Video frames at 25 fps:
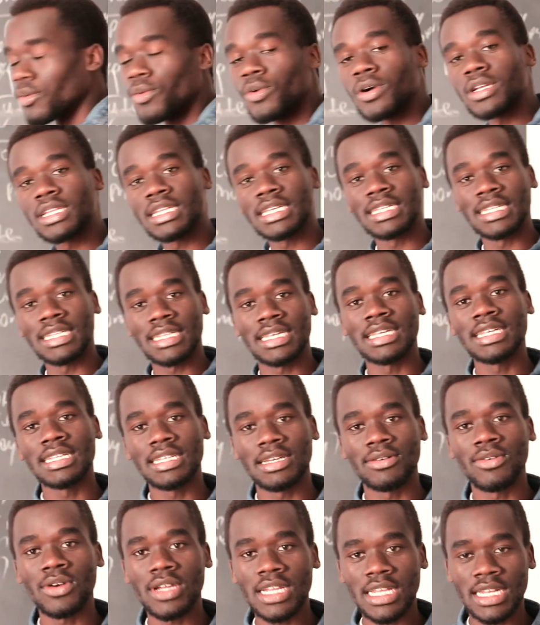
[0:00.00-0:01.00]
What
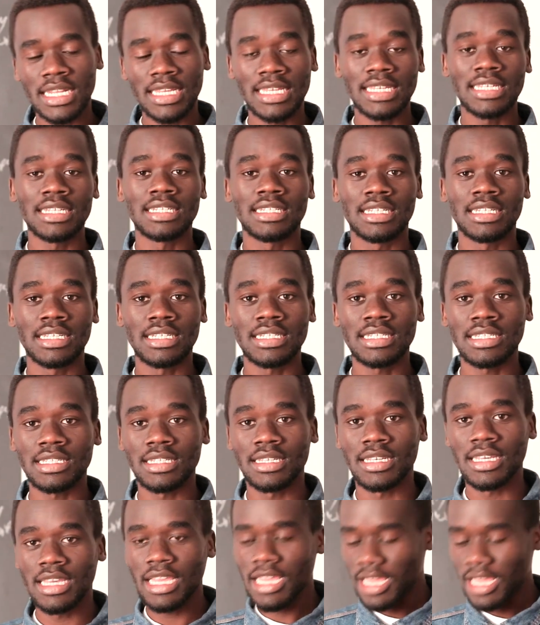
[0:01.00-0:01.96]
it is